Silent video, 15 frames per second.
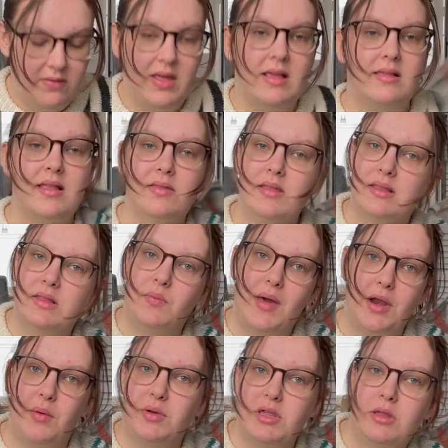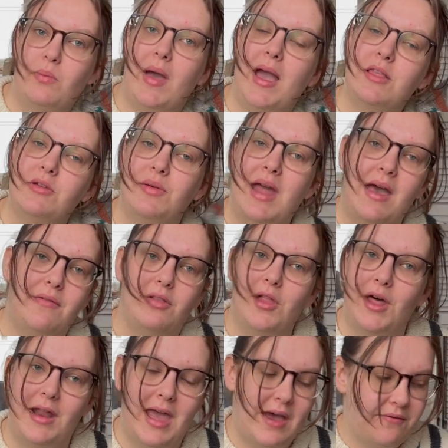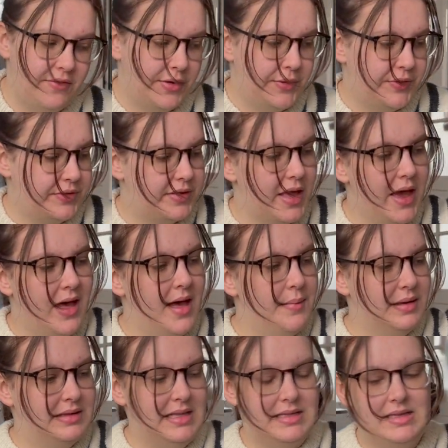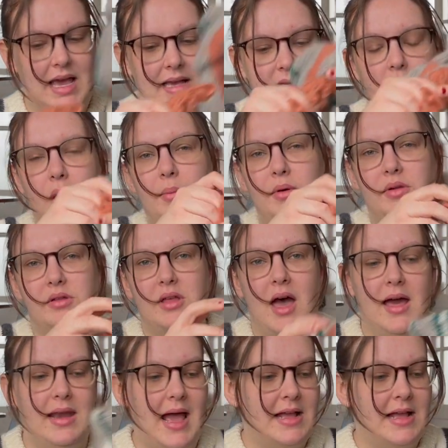this and this sweater, which is why I don't have a lot of FOs, but this guy's almost done.